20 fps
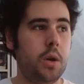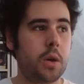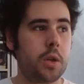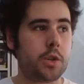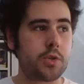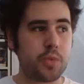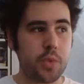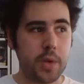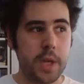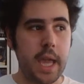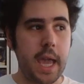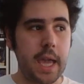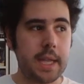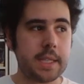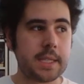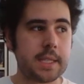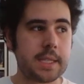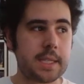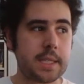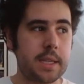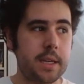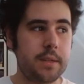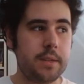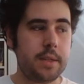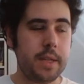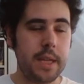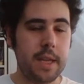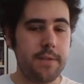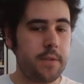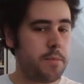creates
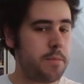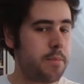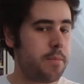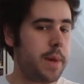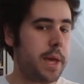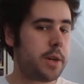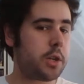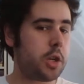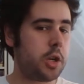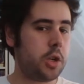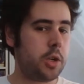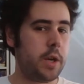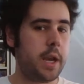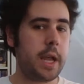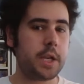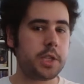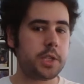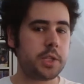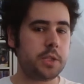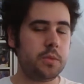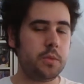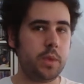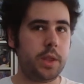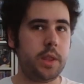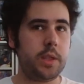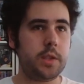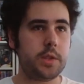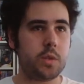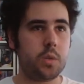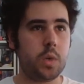an even better connection with
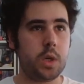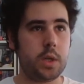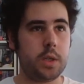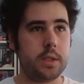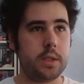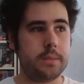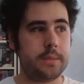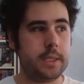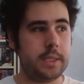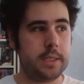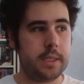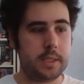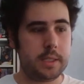this world. I mean,